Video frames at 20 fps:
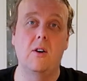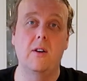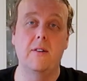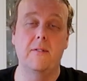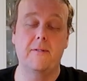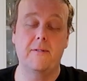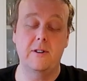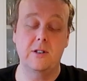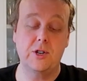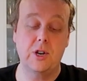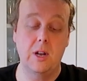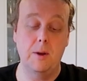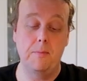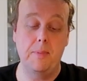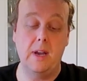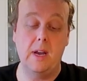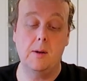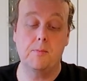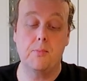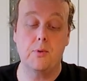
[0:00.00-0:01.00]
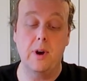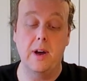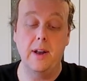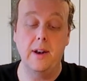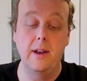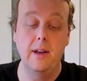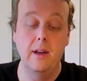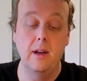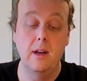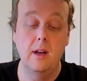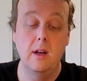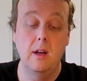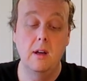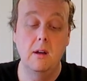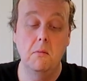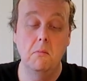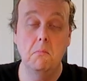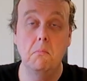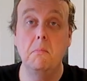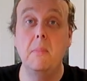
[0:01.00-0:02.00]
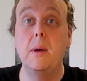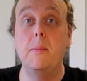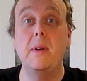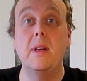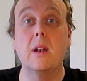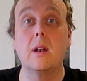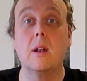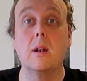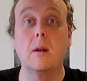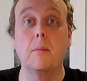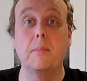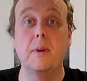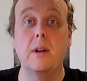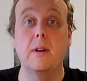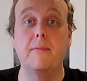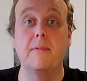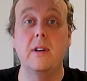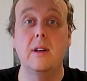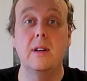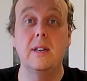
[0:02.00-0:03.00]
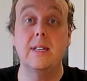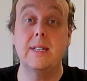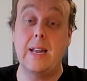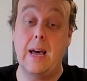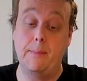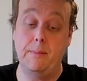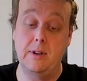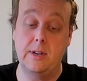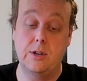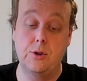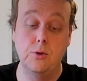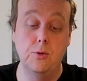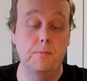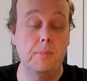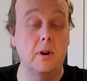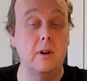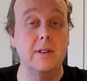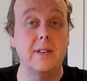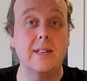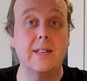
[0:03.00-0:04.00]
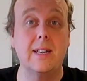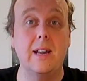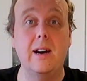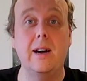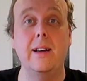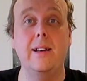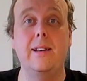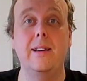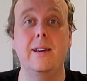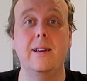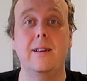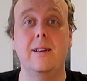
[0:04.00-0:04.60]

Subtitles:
on freshly baked bread. Maybe a little bit of salmon soup on the side.